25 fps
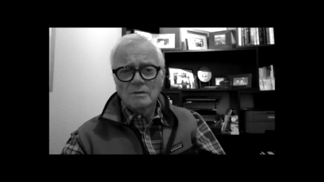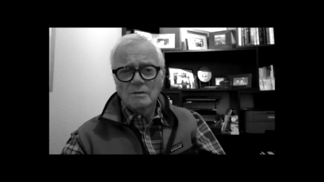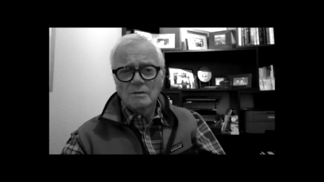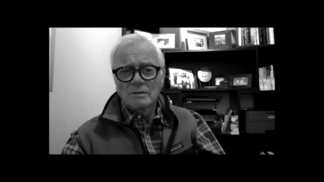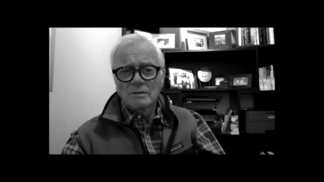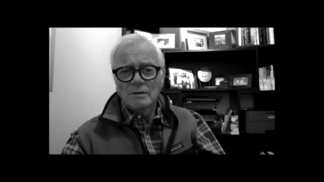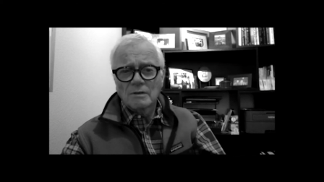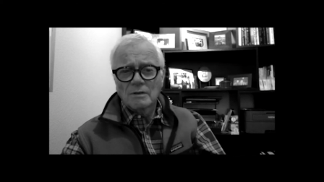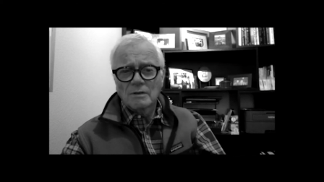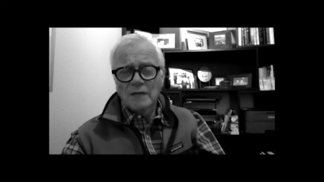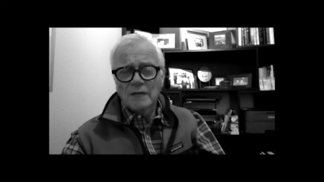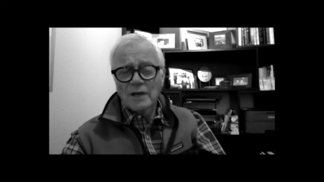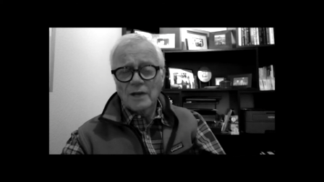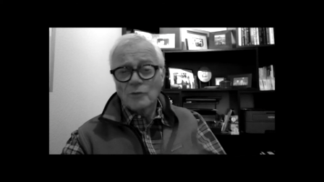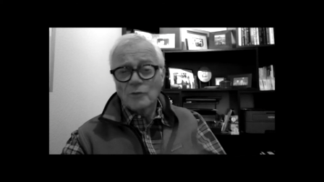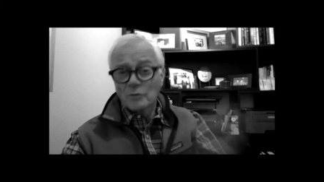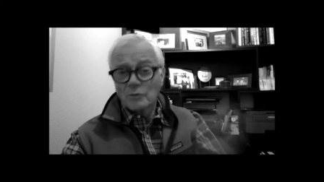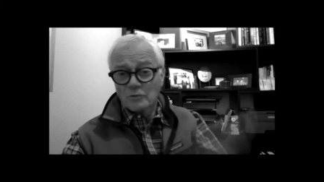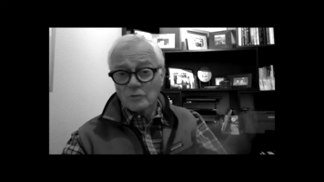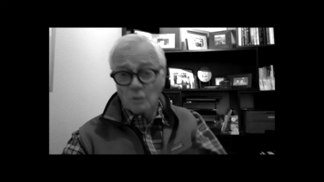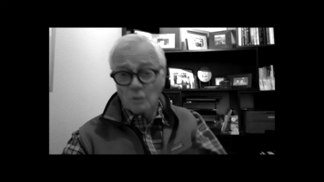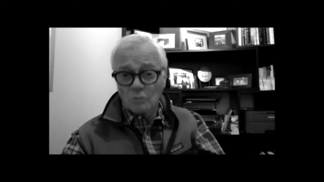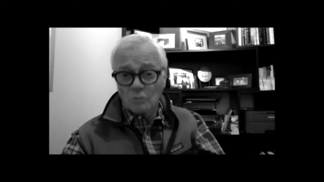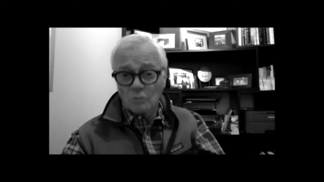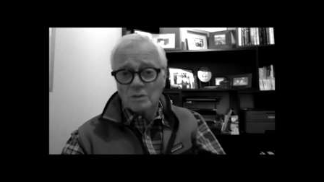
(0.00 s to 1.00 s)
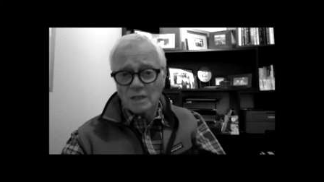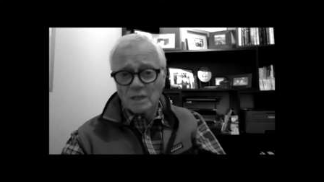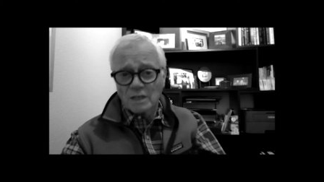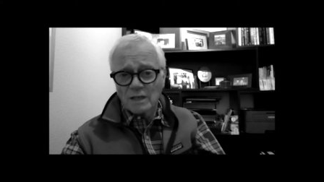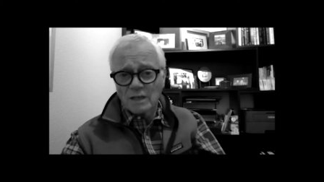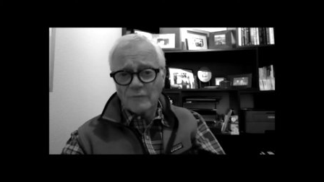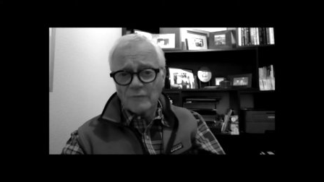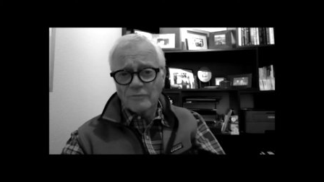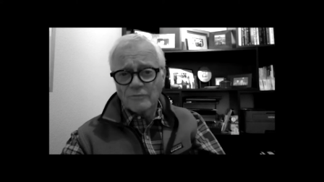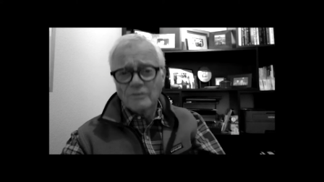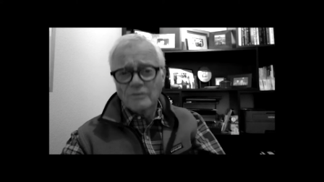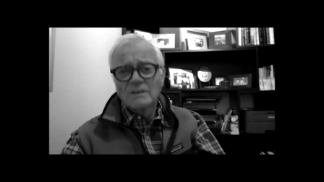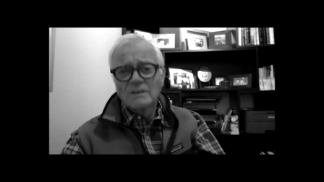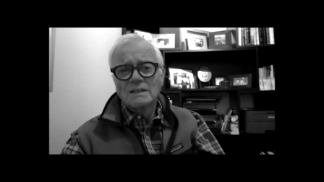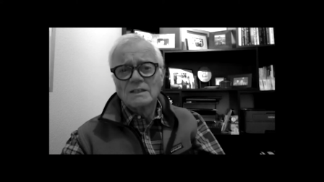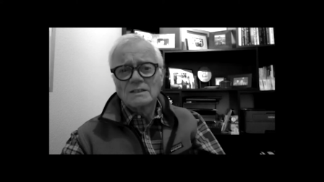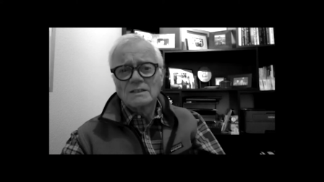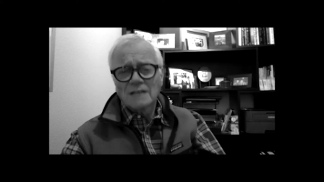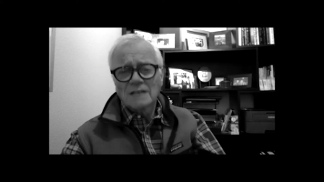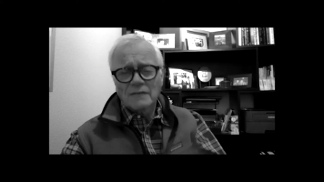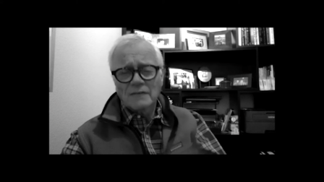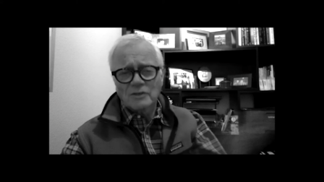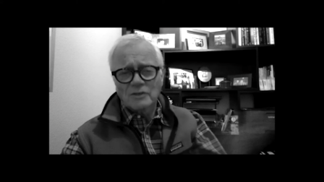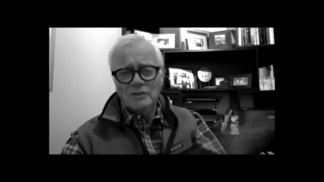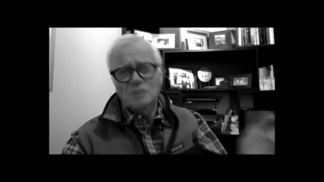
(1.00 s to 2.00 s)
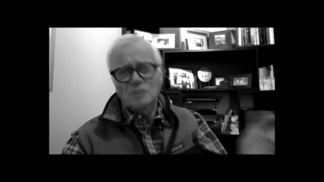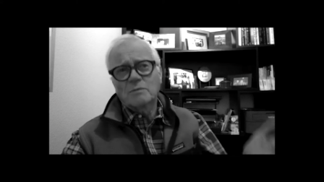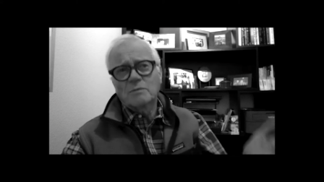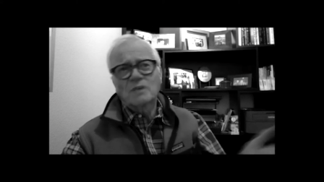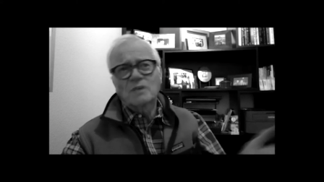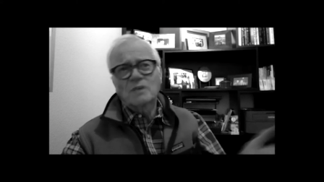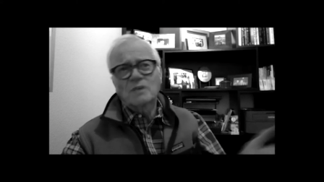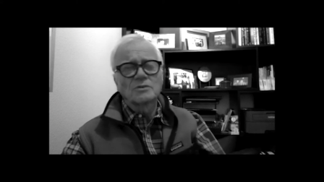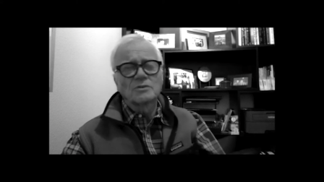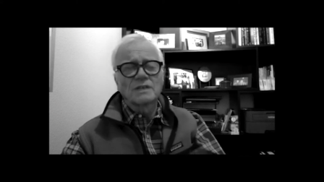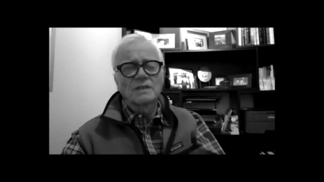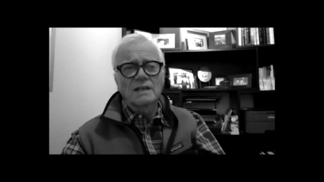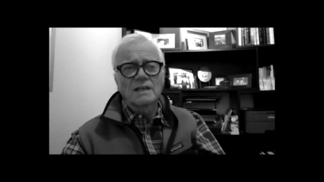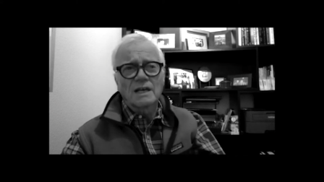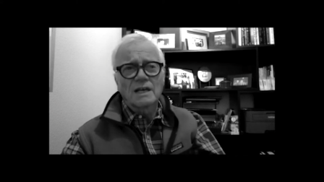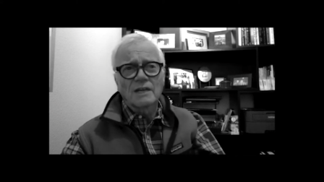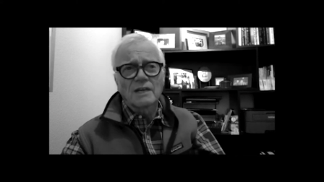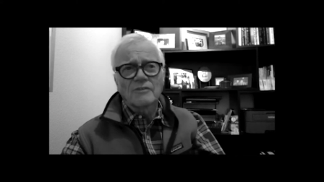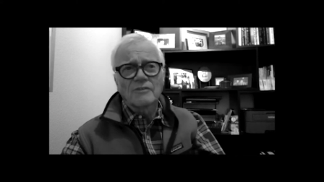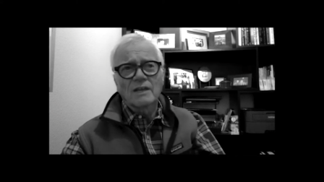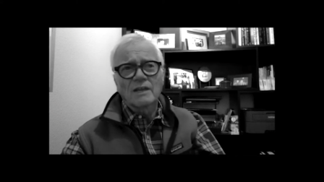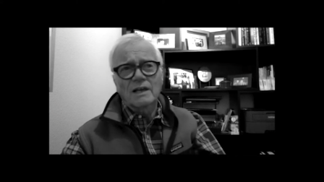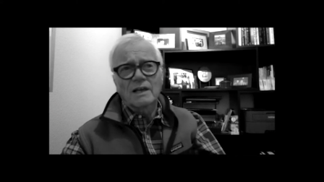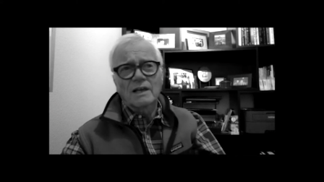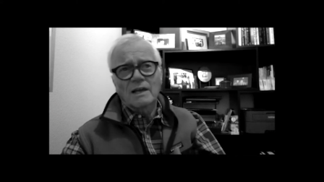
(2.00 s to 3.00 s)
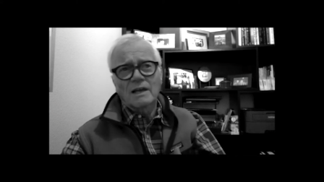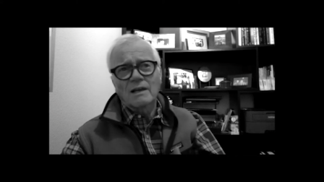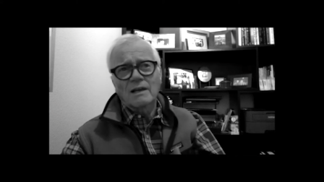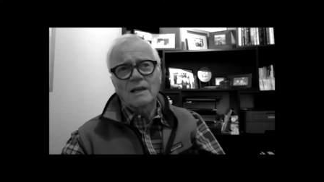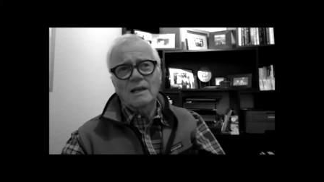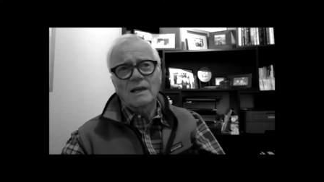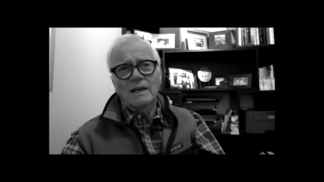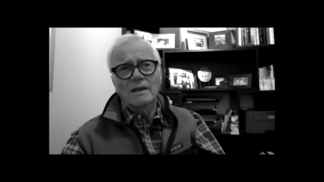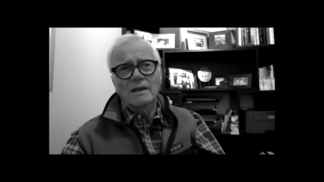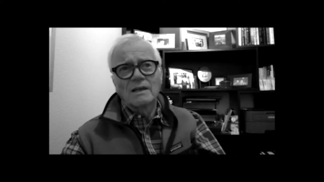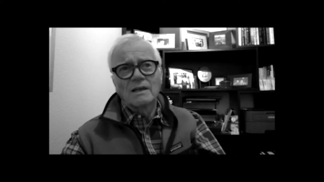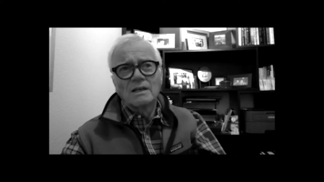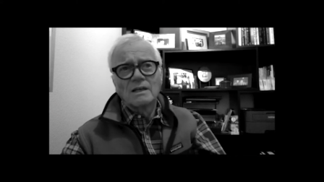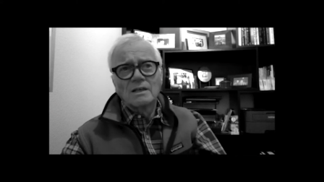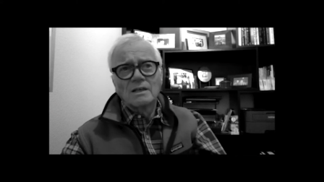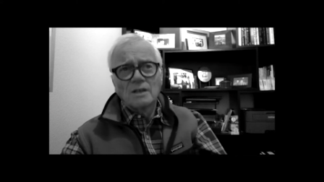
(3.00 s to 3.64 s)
layered with gold leaf kind of a specialty kind of thing, kind of like